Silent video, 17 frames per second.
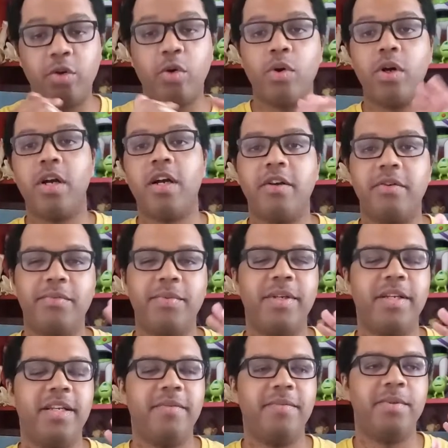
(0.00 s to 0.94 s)

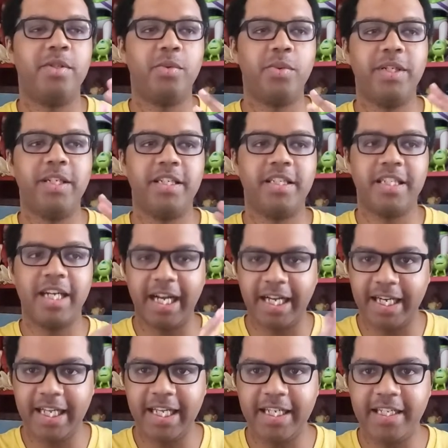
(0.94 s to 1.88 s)
Choreography between the
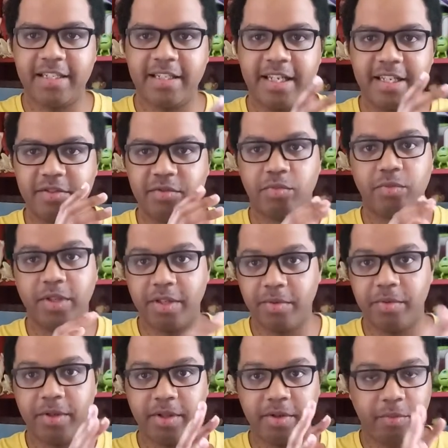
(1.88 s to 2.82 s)
Chinese is really,
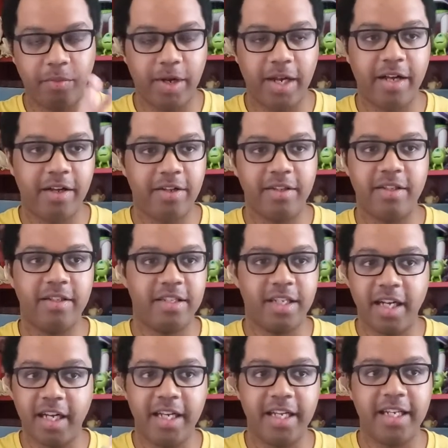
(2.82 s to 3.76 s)
really well
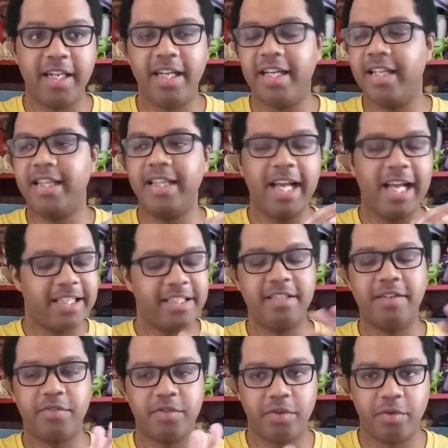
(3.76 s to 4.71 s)
done. That
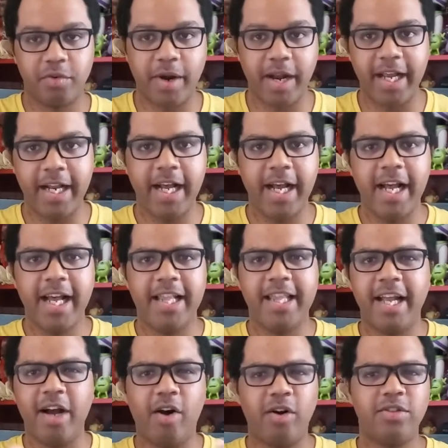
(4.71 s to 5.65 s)
stuff's great.
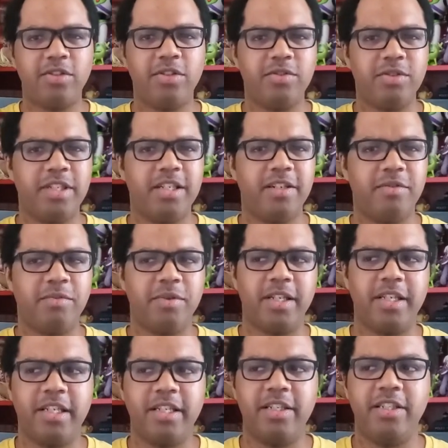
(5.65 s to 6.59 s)
They also did a
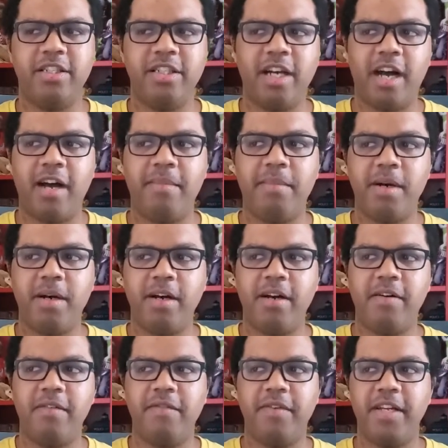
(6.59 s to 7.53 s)
really good job
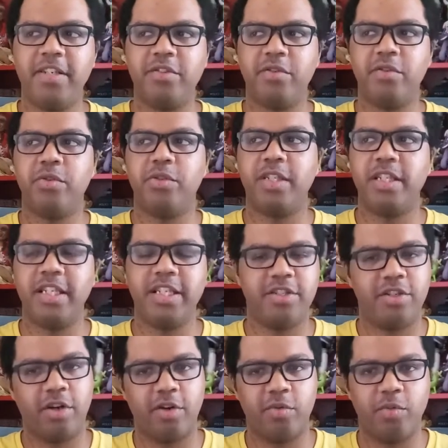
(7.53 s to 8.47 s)
of introducing
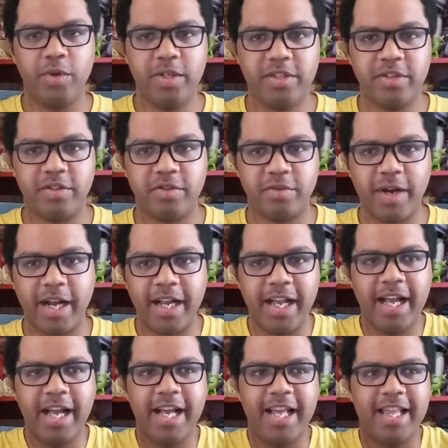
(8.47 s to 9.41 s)
these dark wizards, right?
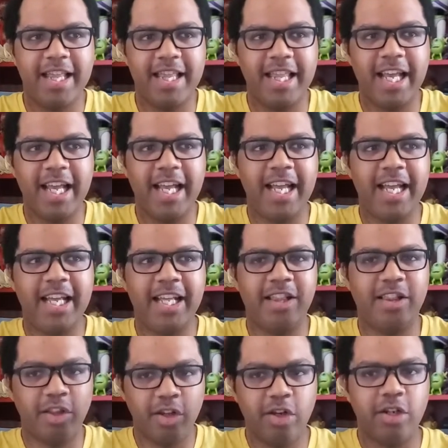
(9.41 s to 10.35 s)
They
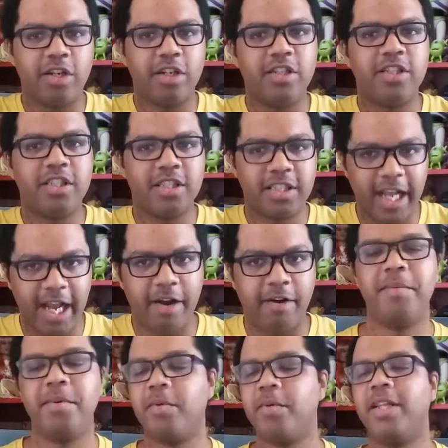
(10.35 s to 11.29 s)
look
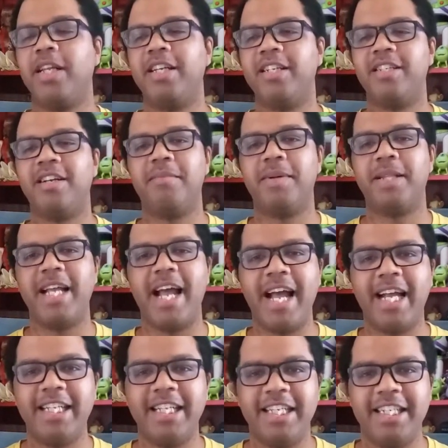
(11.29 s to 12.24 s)
scary. I'm not really gonna talk about the
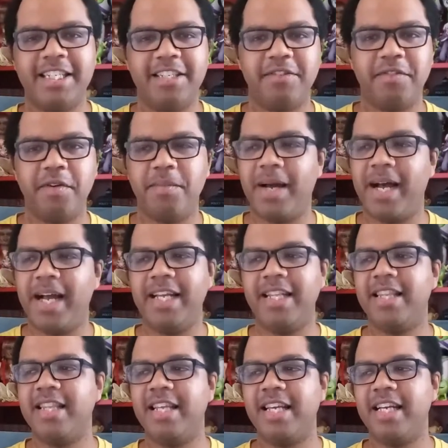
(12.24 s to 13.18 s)
acting in this film. I
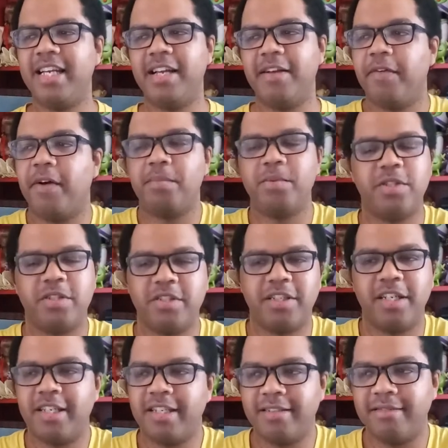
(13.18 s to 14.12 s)
think if I'm just
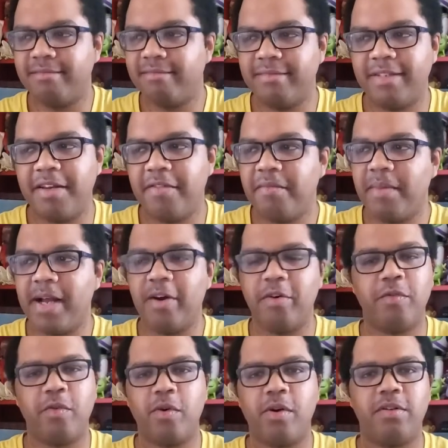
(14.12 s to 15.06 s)
gonna give my
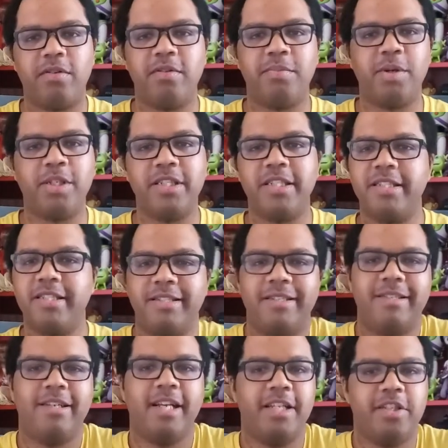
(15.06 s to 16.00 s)
overall impressions,
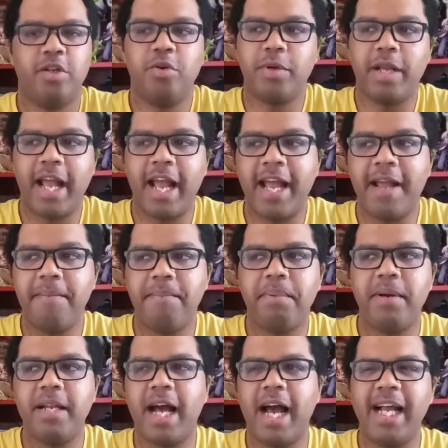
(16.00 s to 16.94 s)
it's okay,
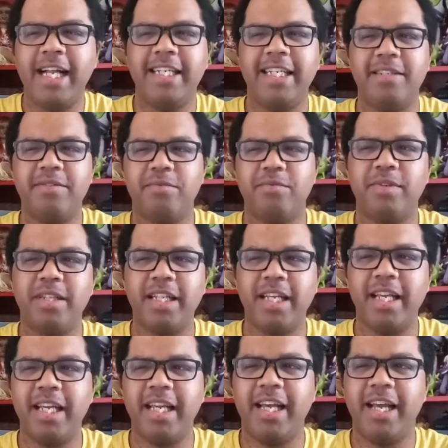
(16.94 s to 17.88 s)
but I didn't
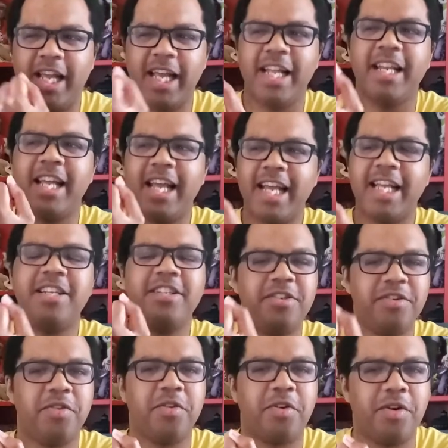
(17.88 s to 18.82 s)
really get
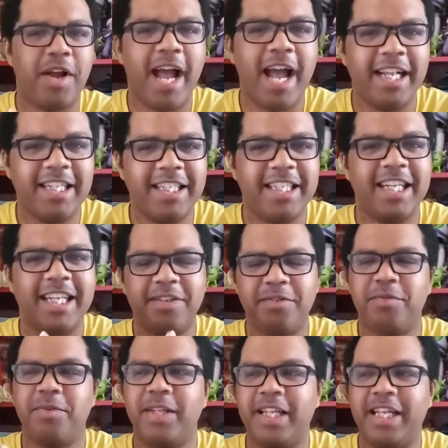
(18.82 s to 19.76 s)
into their acting. I
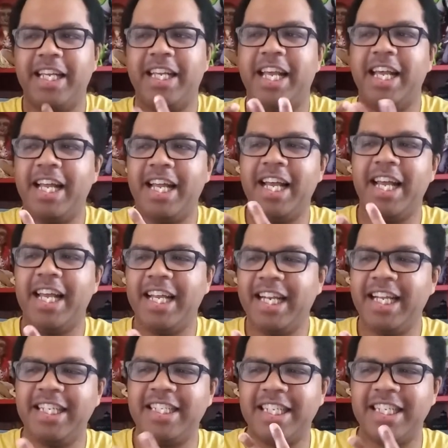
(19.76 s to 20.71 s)
didn't really get
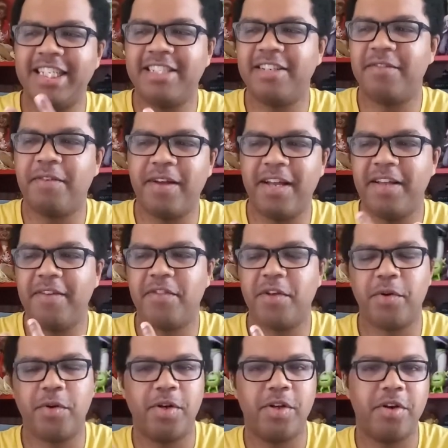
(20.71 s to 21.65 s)
any sense of if
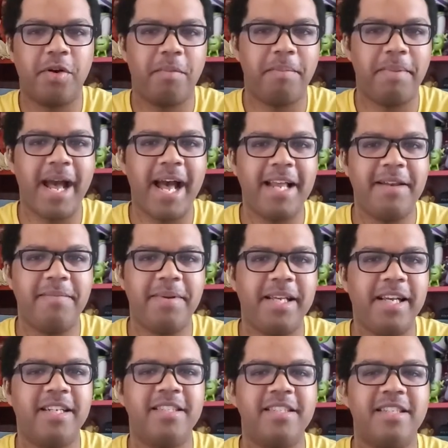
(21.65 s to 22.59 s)
they were good or bad
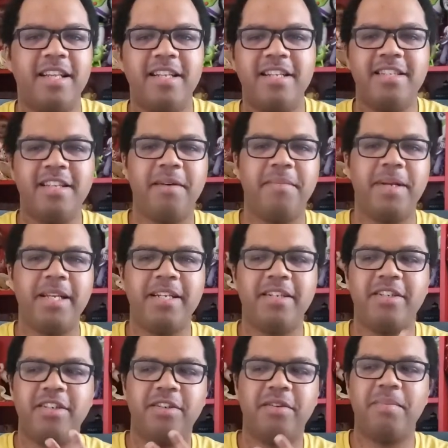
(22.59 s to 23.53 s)
because the
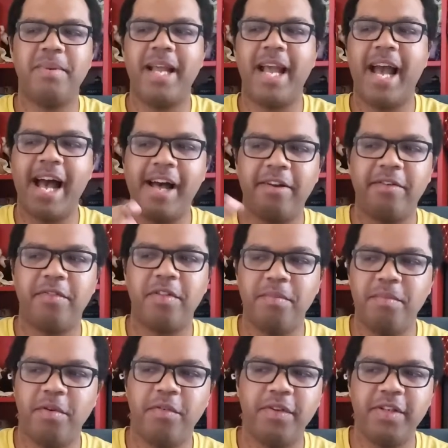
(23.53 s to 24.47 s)
dubbing took me out of the
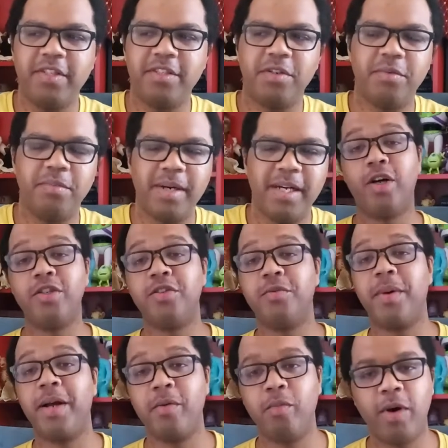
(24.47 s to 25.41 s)
movie so much.
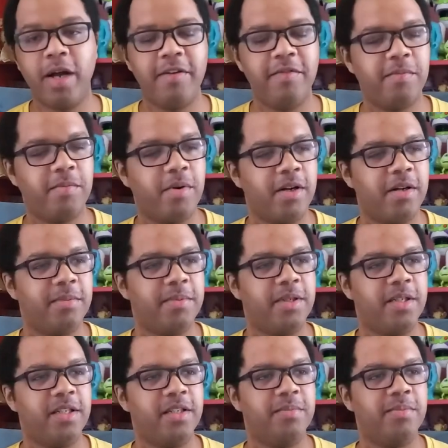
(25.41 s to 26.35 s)
Also, my wife brought up a
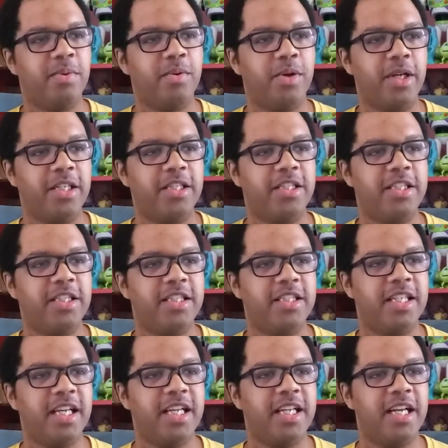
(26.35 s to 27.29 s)
good point. She
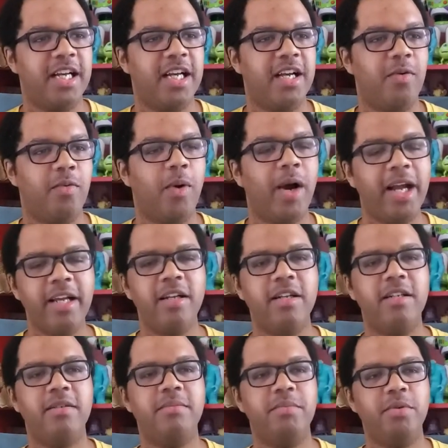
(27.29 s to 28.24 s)
said, why
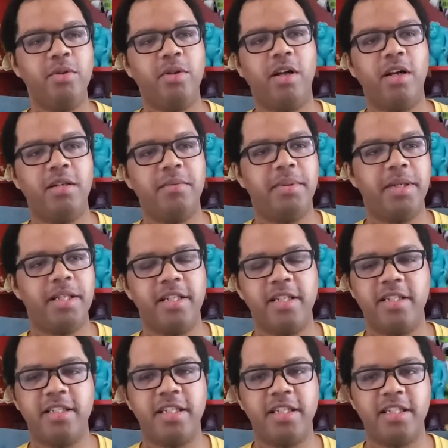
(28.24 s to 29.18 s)
couldn't Mulan be
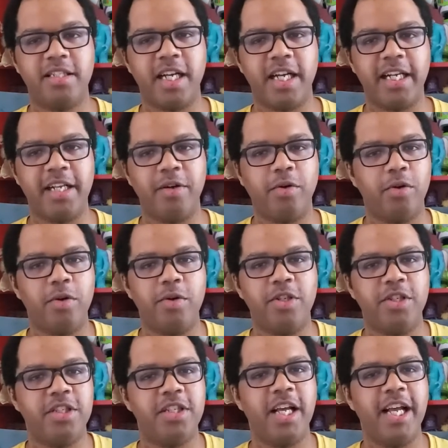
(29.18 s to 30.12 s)
this exciting or
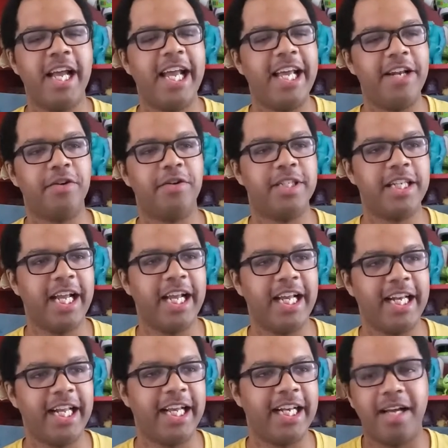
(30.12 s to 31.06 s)
just
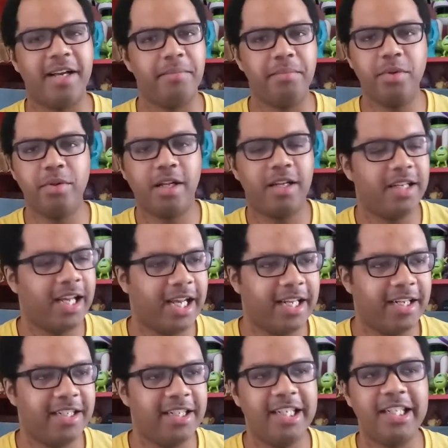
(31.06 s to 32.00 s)
entertaining? Mulan
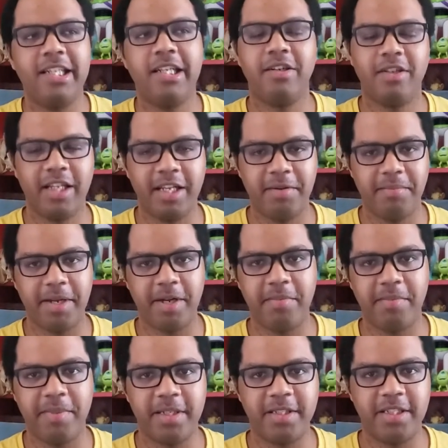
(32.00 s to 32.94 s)
had clearly a
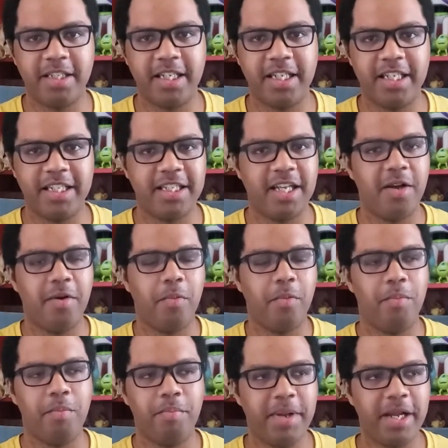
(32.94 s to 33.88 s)
bigger budget than this,
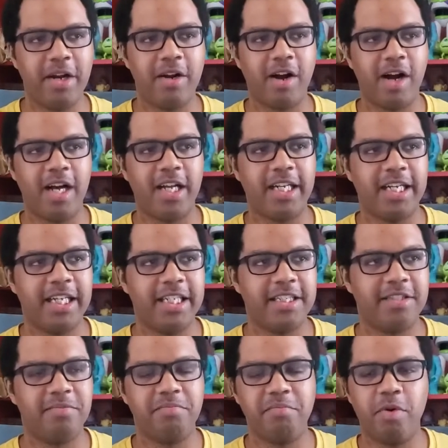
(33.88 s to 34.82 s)
bigger
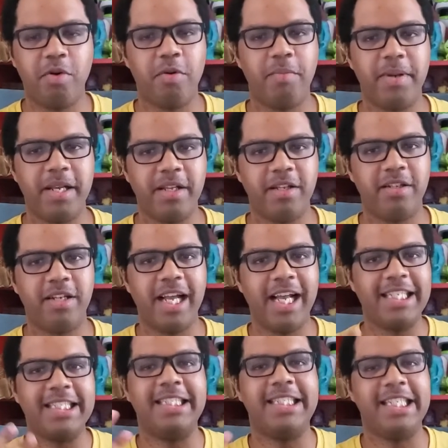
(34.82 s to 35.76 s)
audience, more appeal. It
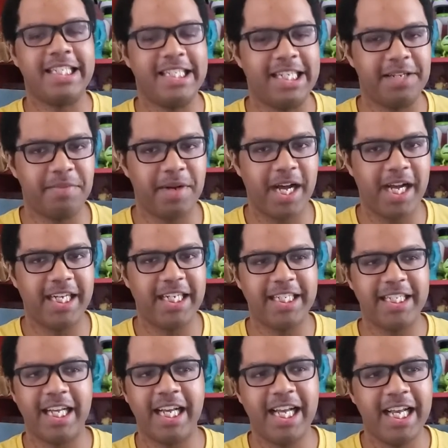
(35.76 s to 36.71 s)
has Disney behind
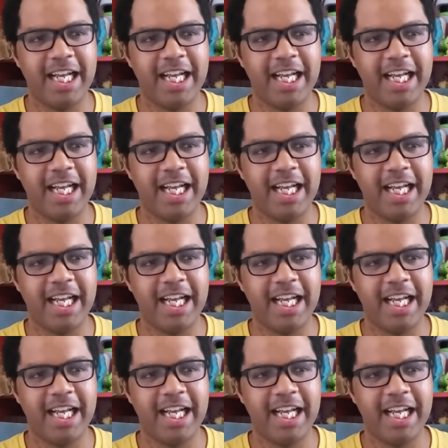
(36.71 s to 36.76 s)
it.